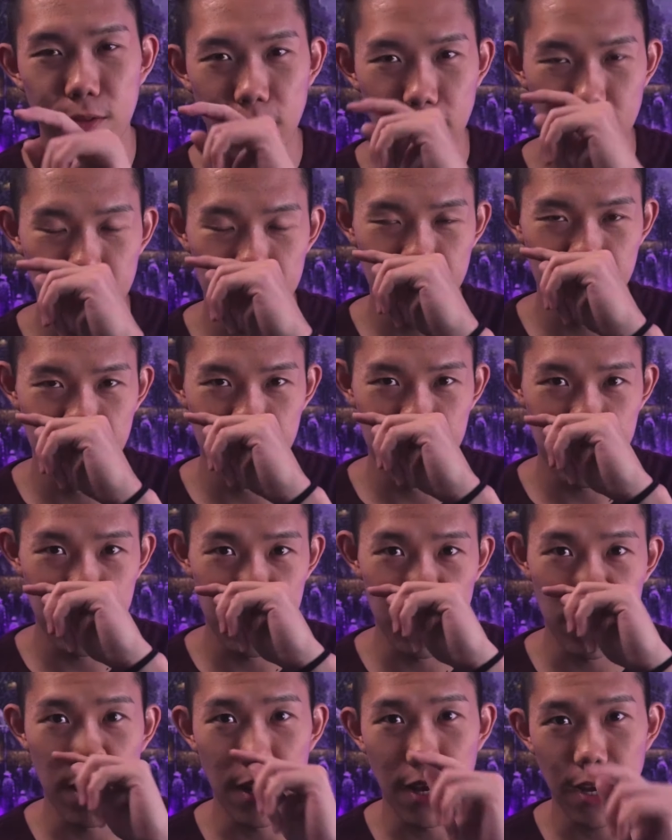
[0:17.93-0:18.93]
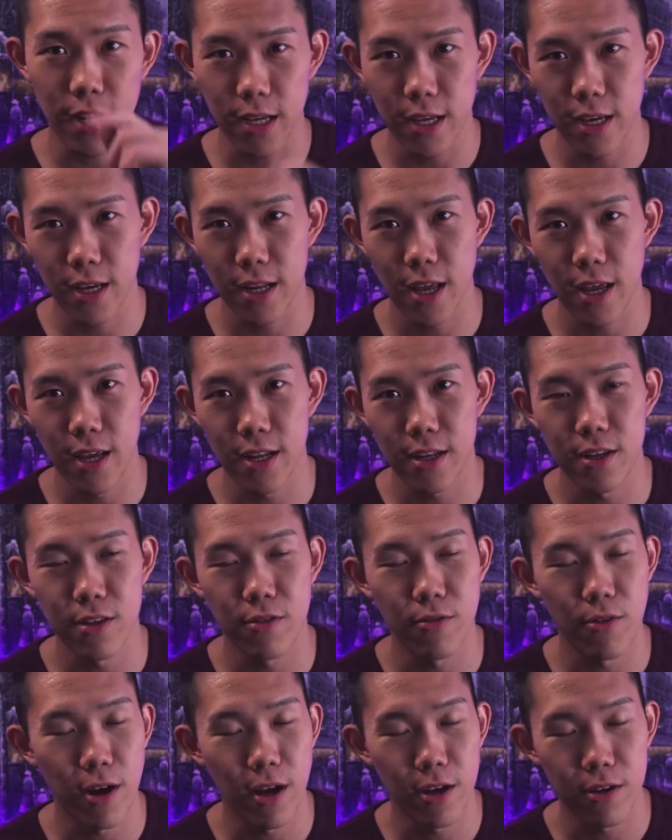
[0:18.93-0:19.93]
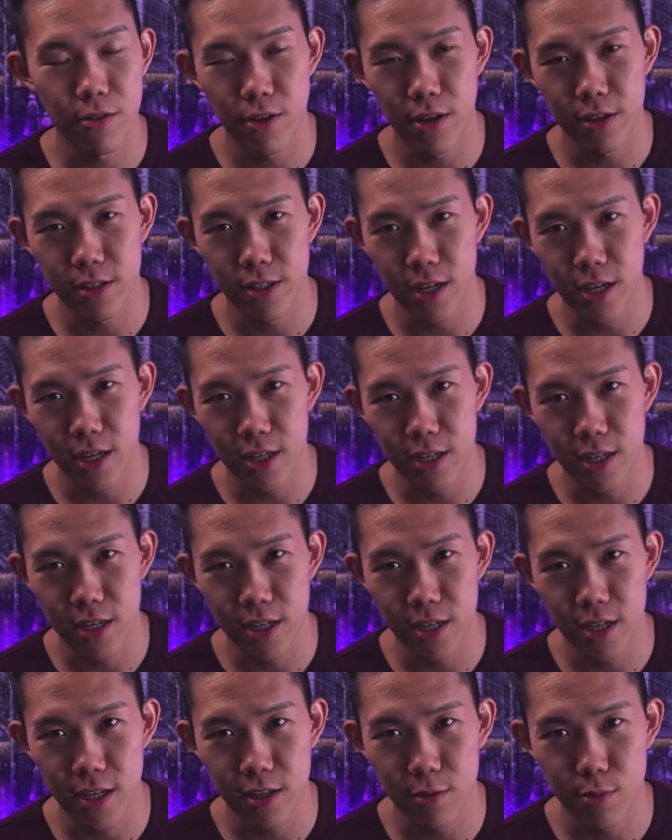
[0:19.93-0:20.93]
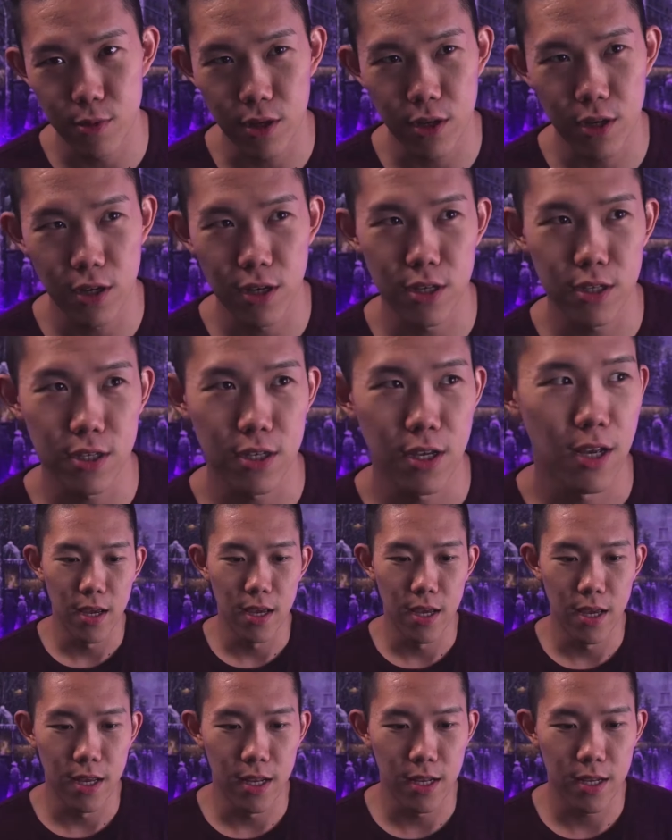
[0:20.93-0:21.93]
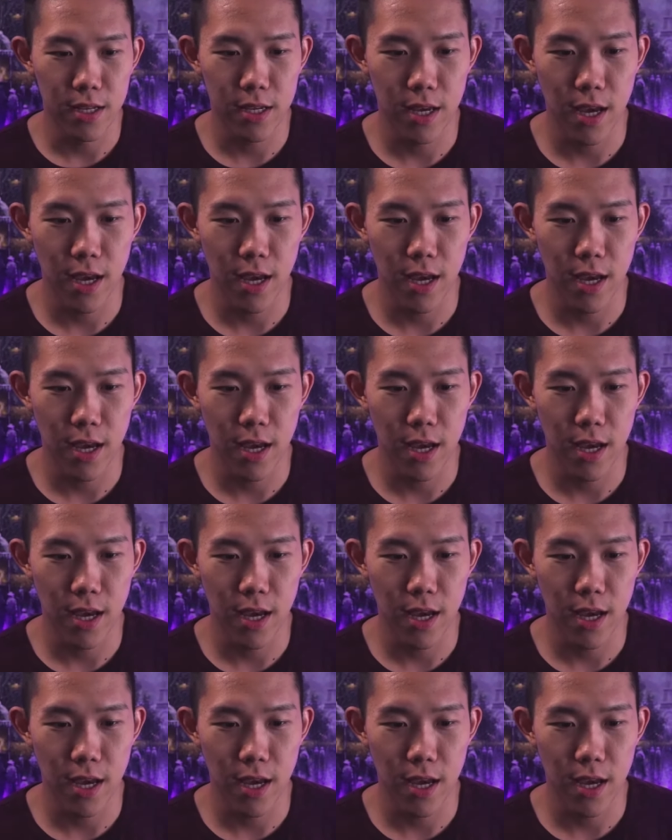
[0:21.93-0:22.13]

why you should not get a T3i in 2018 is because it